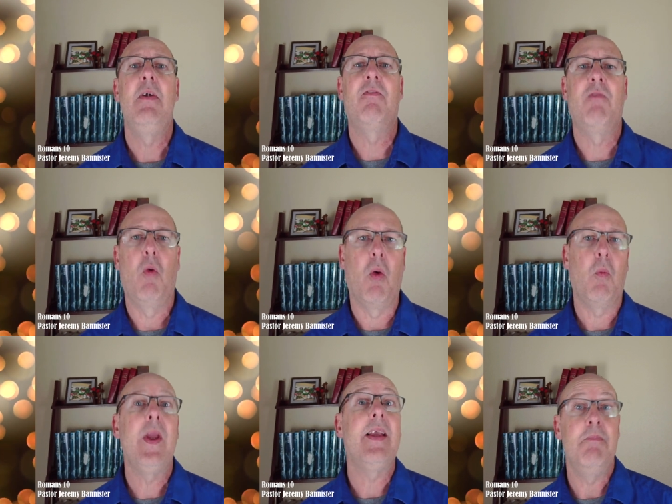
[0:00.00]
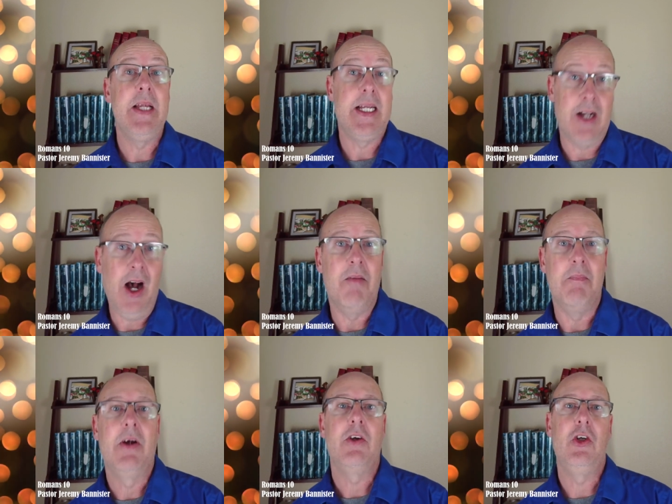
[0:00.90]
before we can
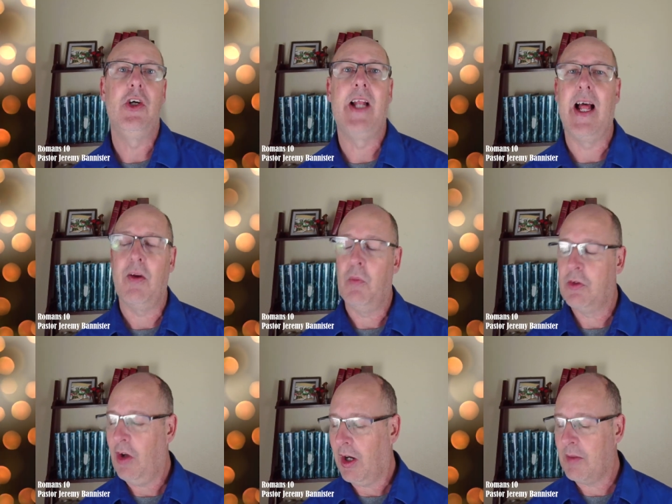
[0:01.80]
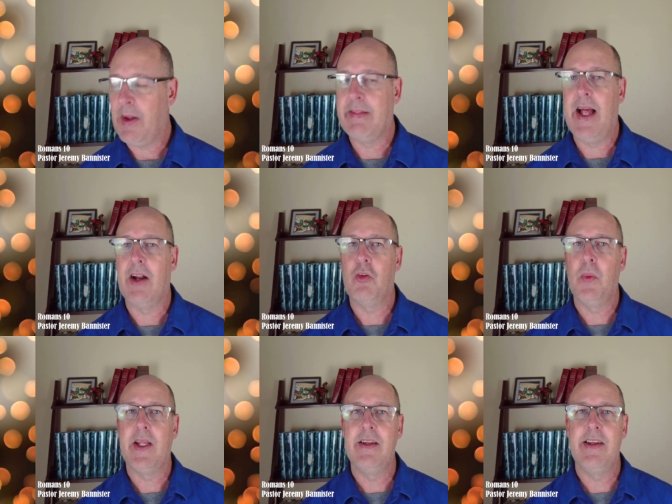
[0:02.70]
become good at it. We'll talk about that as
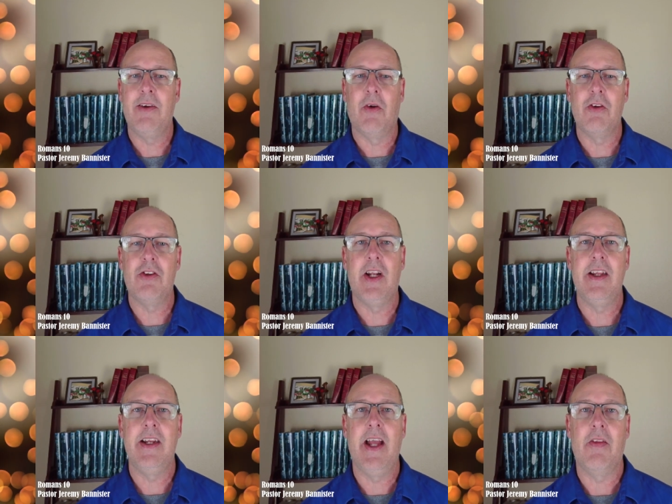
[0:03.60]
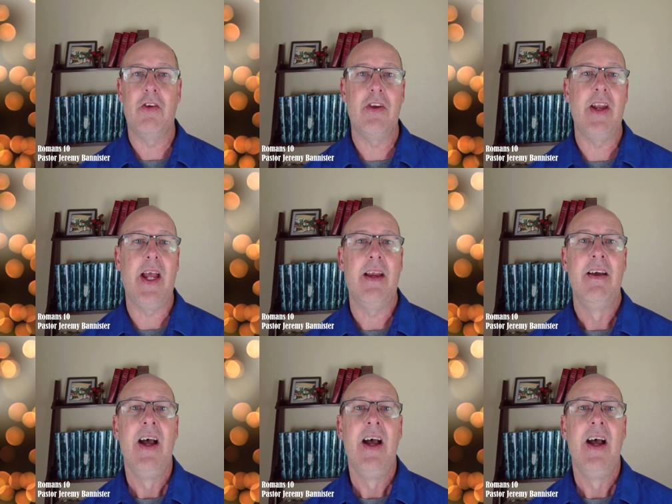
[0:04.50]
we continue our study together today.